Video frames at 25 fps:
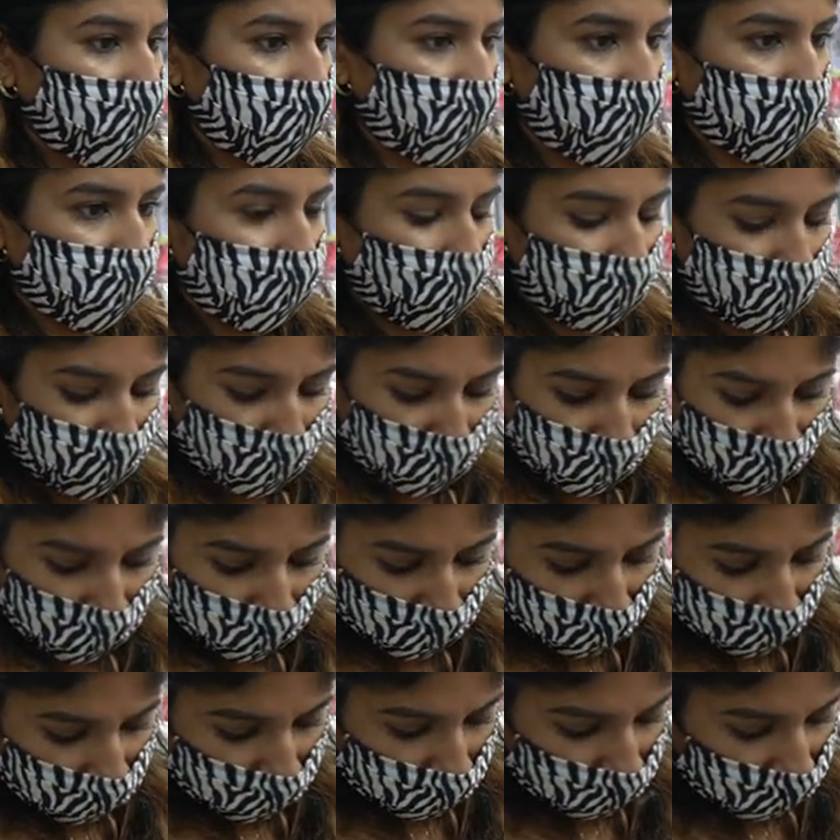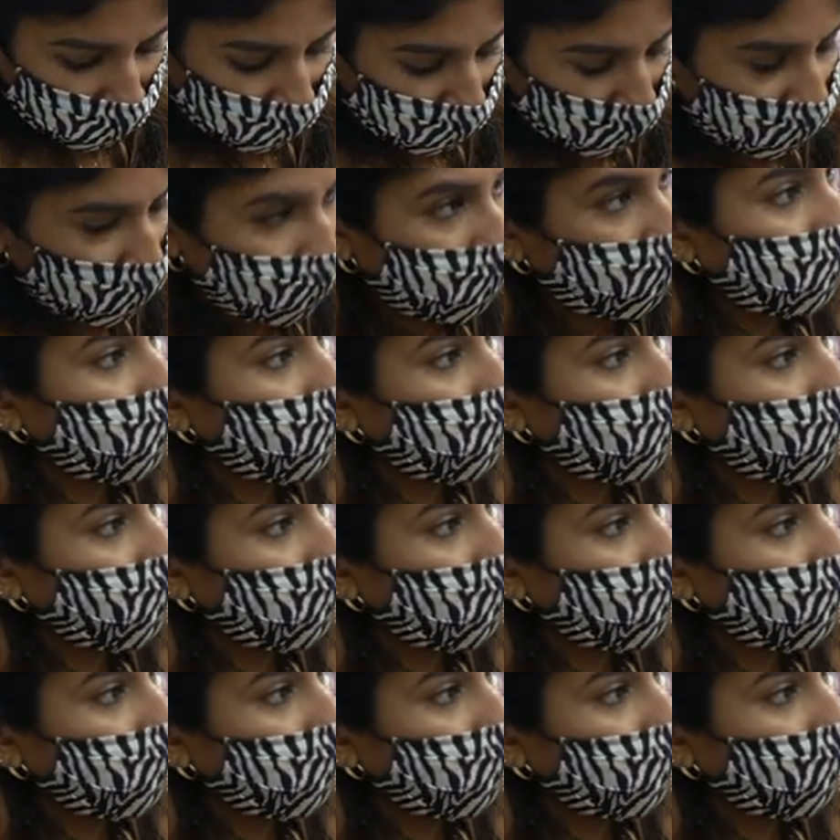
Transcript: But a lot of the time, it does feel